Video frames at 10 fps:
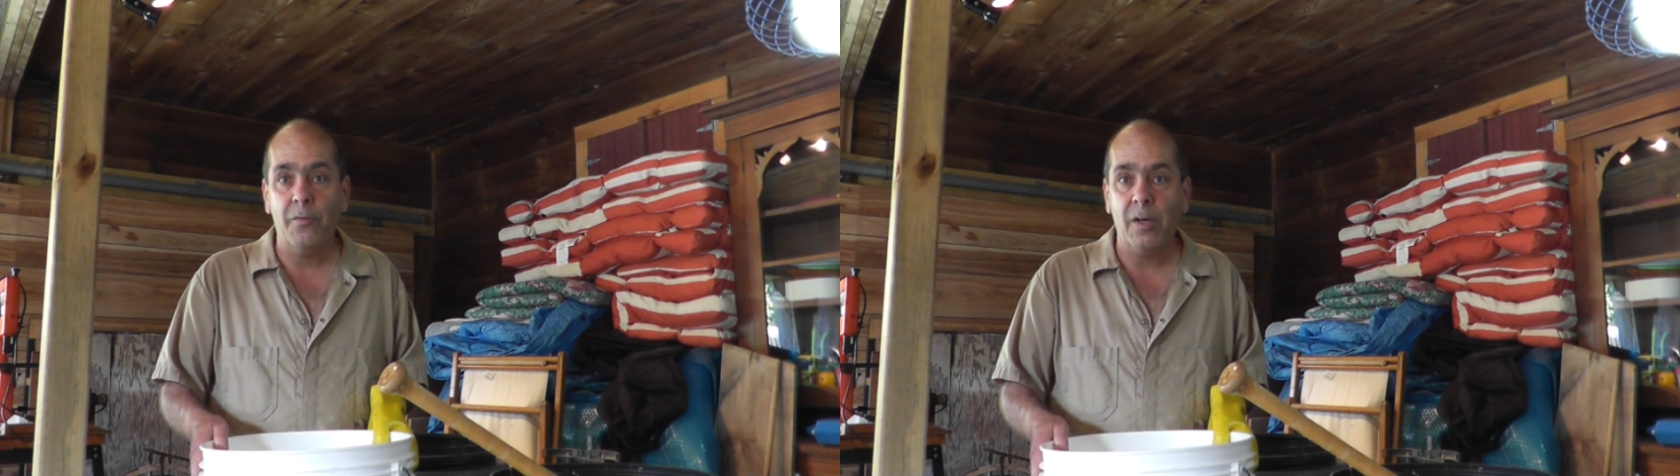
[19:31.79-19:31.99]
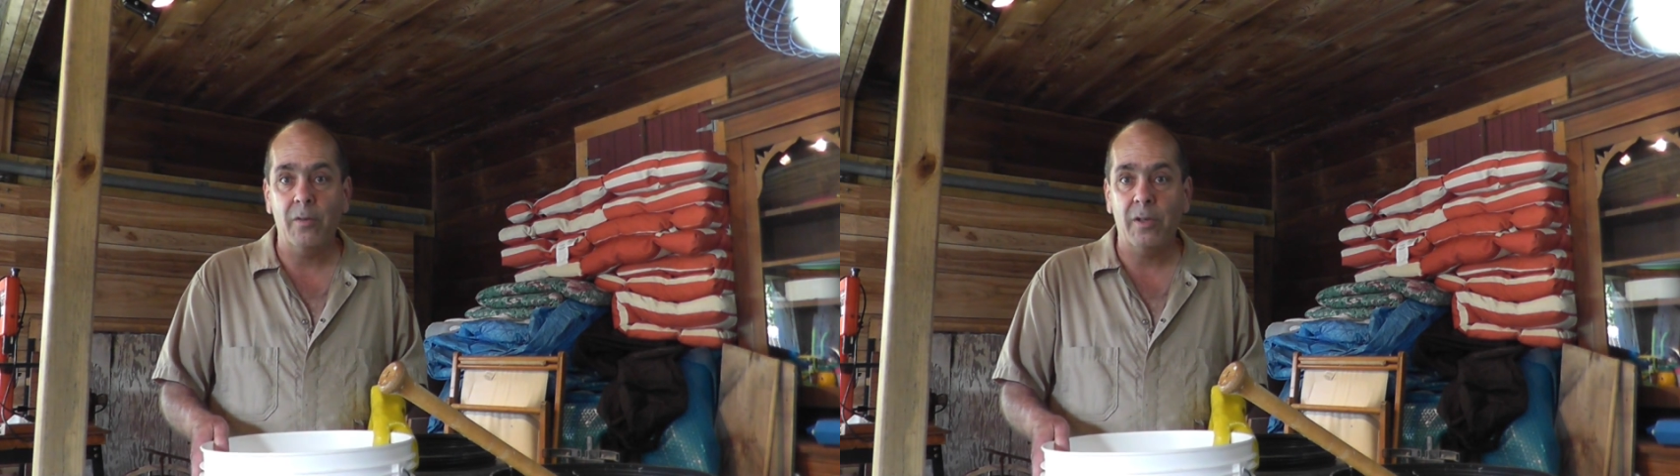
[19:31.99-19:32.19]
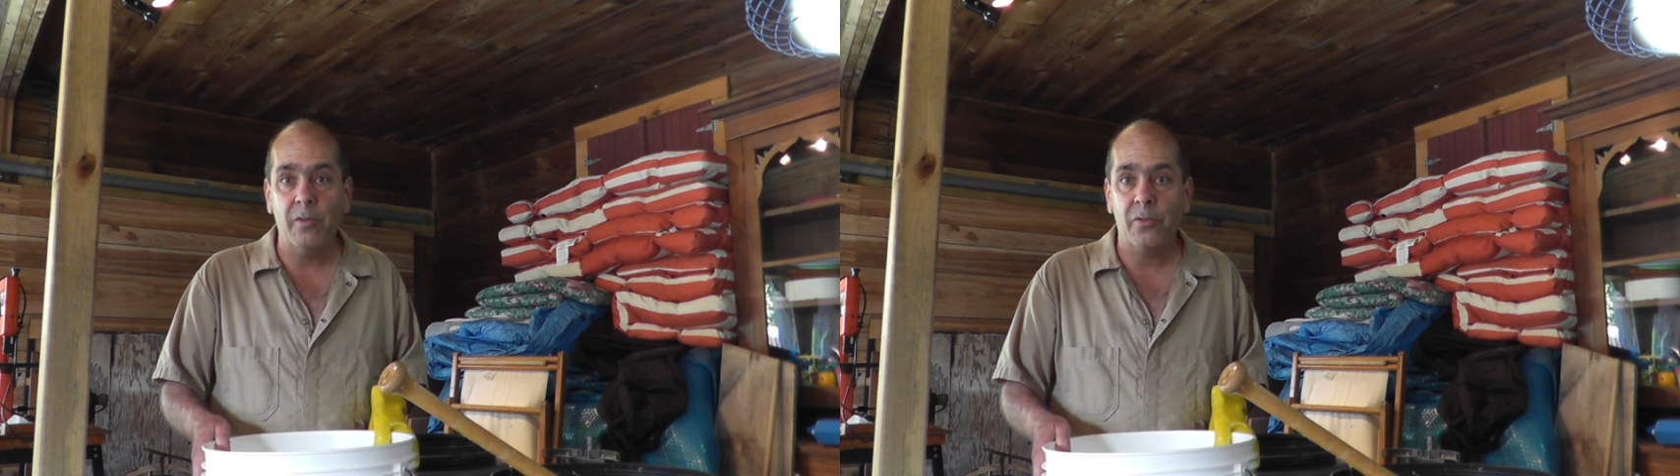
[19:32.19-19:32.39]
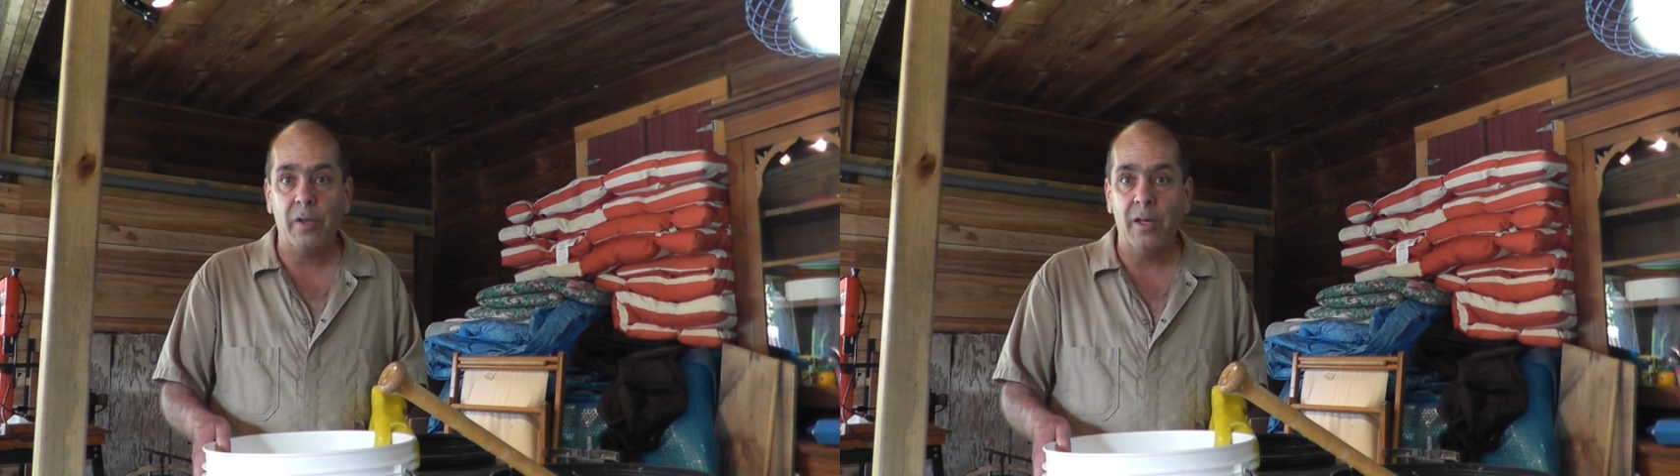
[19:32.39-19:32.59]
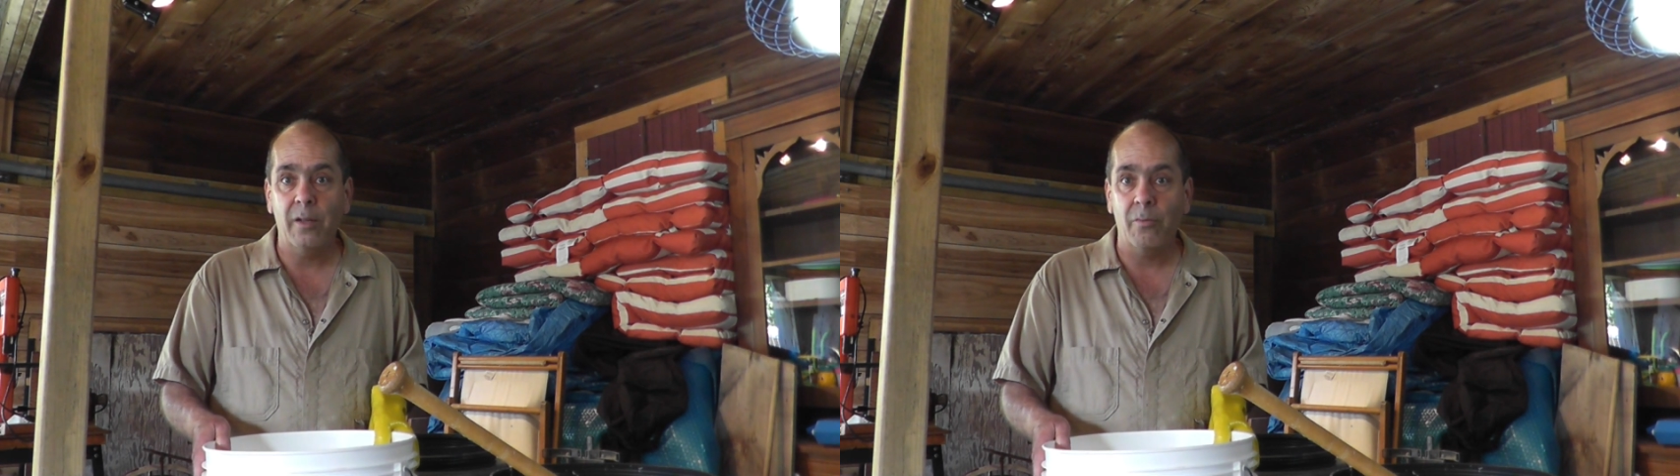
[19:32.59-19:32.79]
found on the
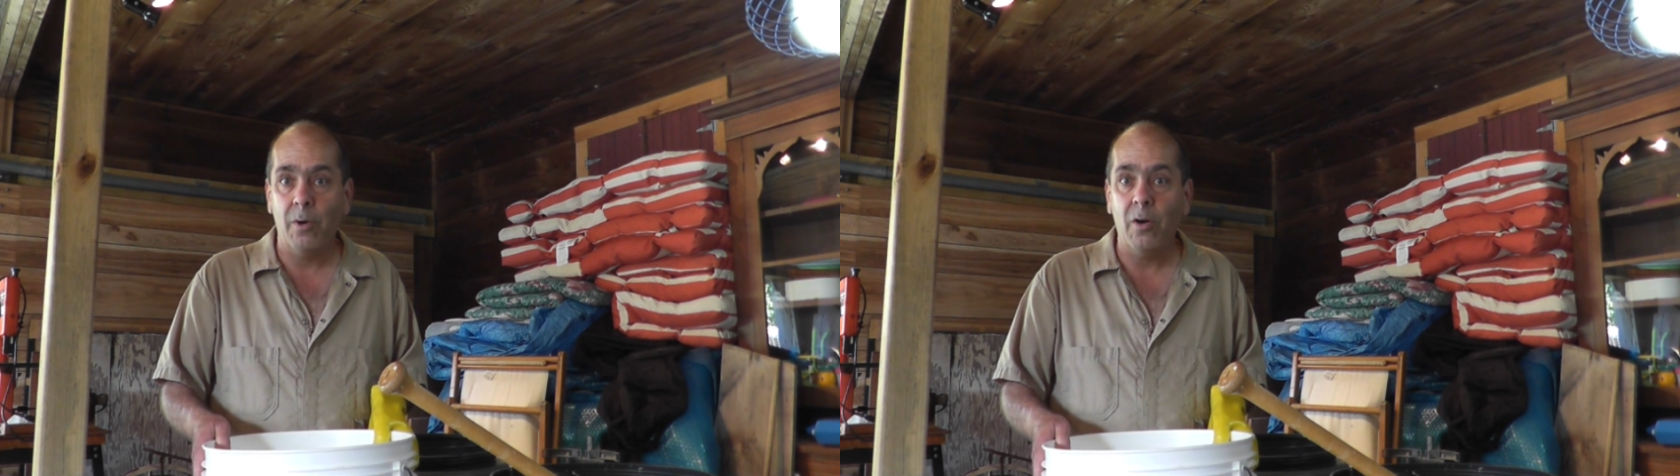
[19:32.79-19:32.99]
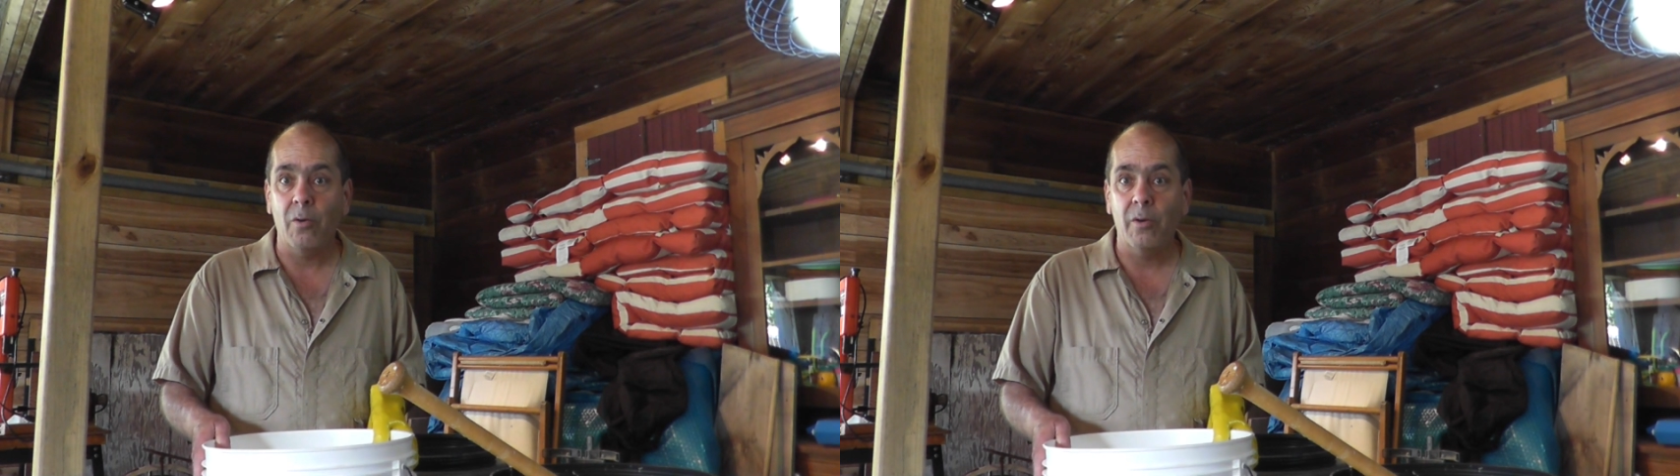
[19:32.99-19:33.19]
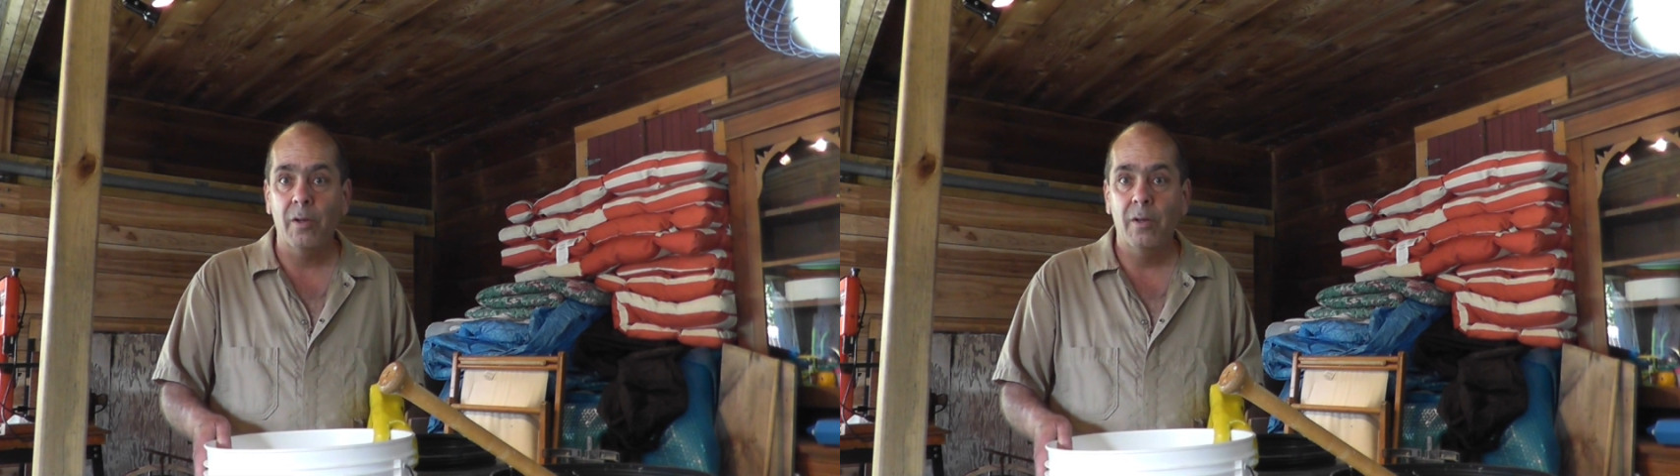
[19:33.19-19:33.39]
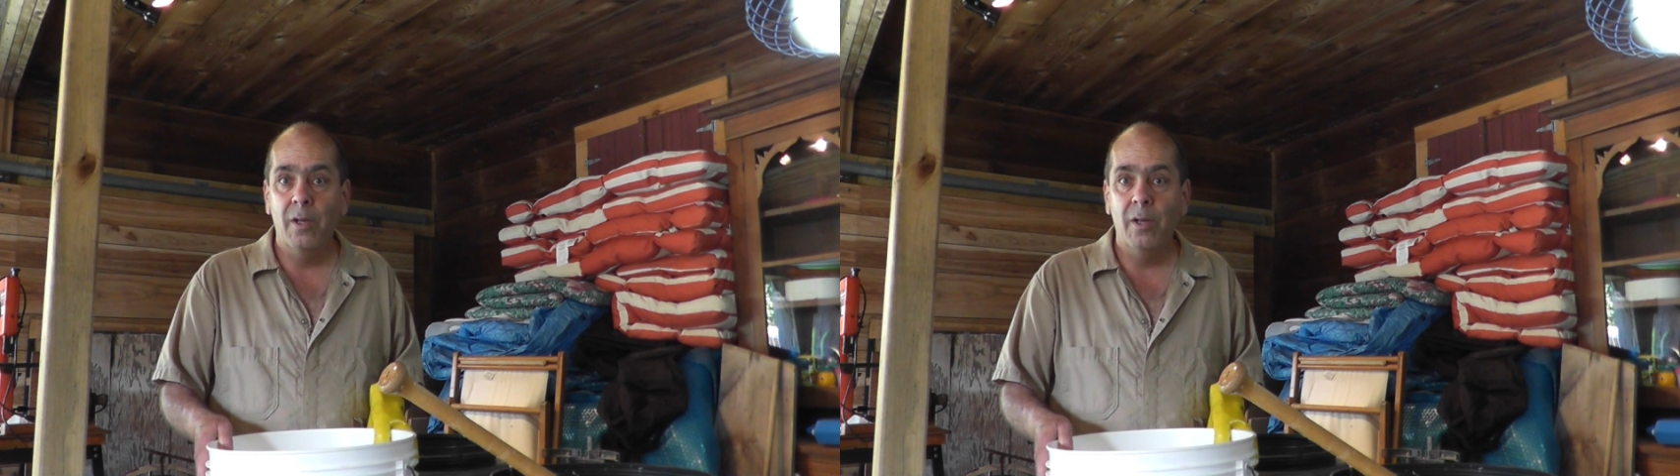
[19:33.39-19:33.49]
side of the road,